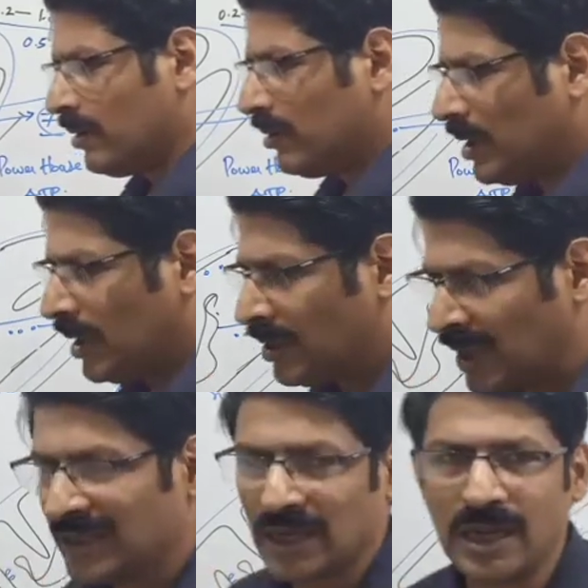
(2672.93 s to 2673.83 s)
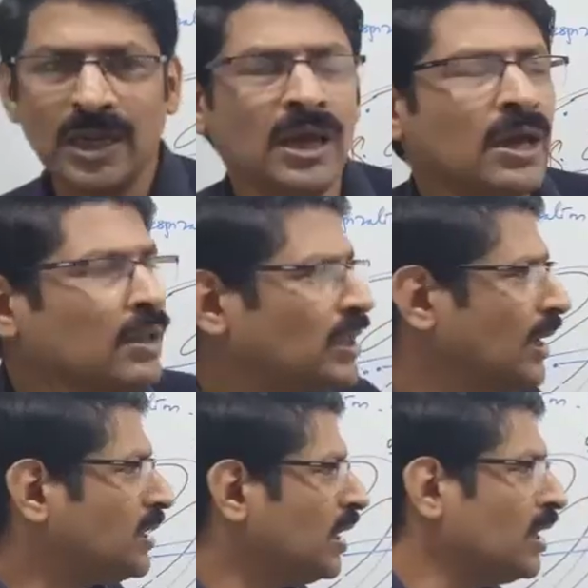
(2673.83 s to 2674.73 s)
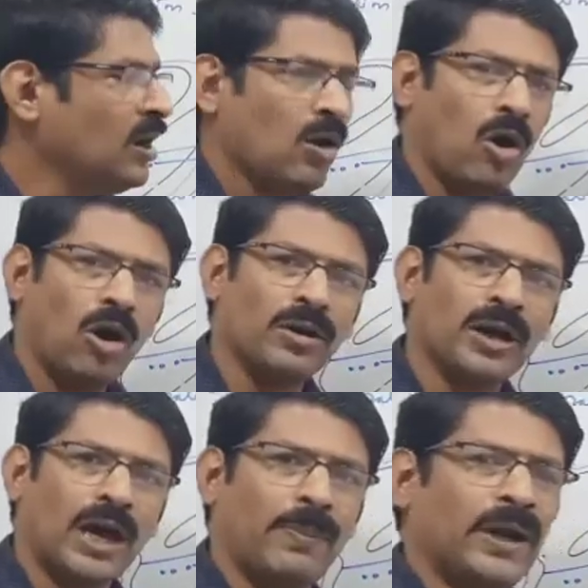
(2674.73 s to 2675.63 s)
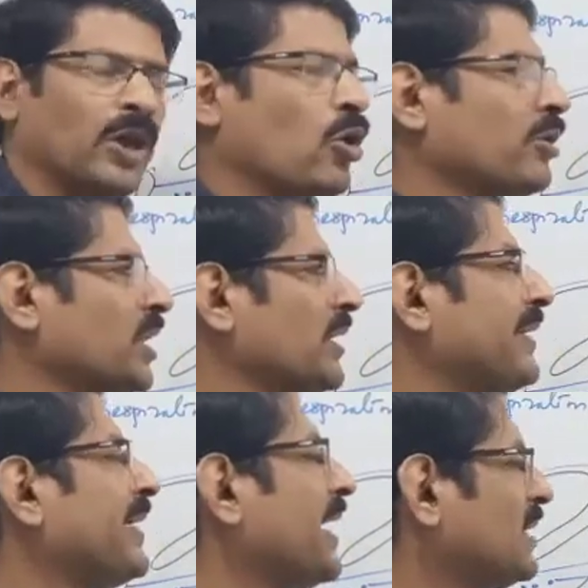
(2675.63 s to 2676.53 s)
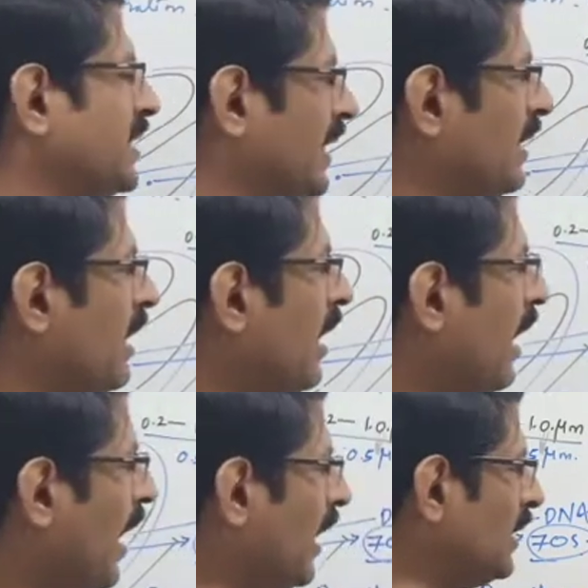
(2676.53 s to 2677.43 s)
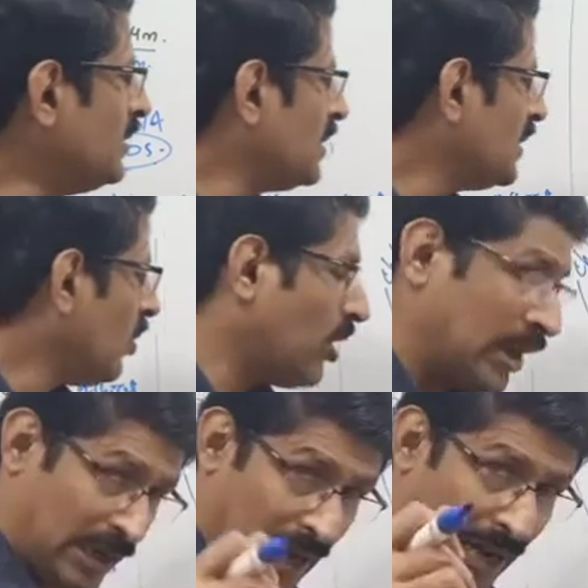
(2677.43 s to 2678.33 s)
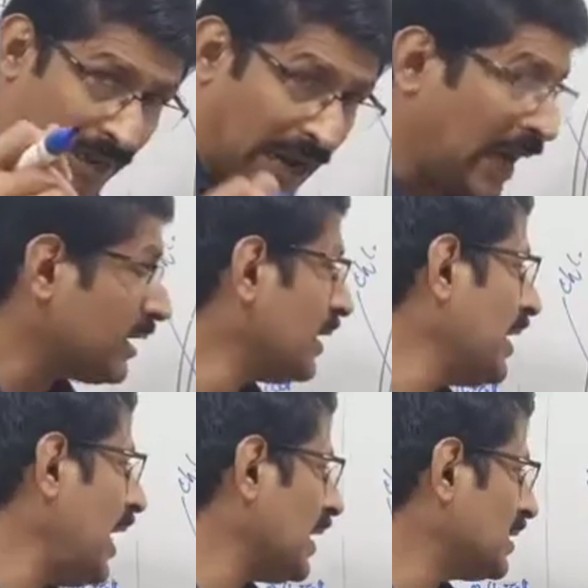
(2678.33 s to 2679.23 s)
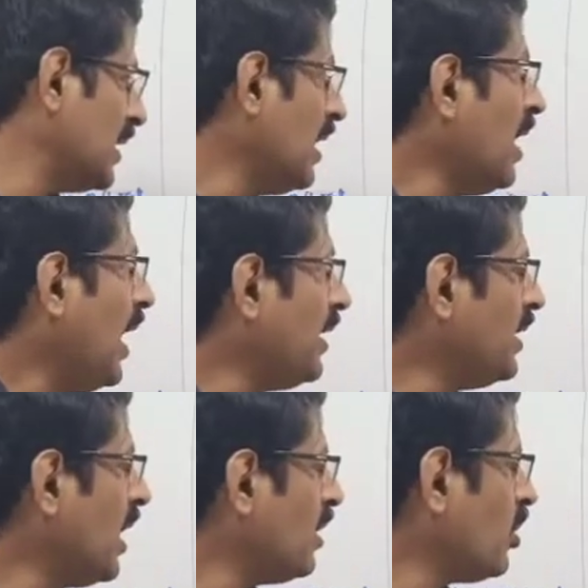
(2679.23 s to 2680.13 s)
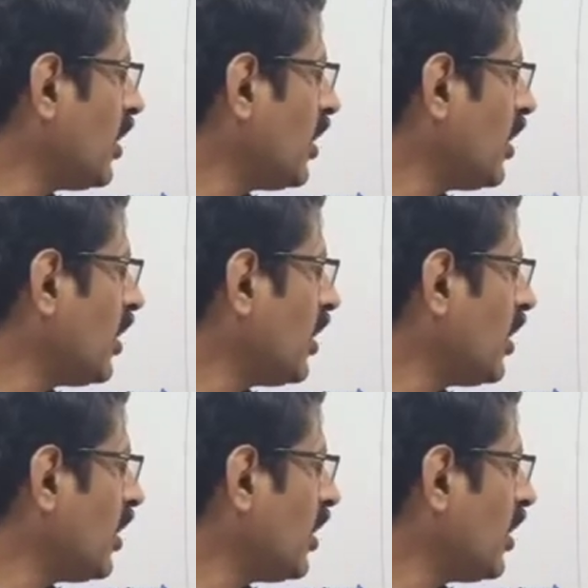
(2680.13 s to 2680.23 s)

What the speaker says: the C3 cycle or carbon dioxide reduction and or a dark reaction, and it also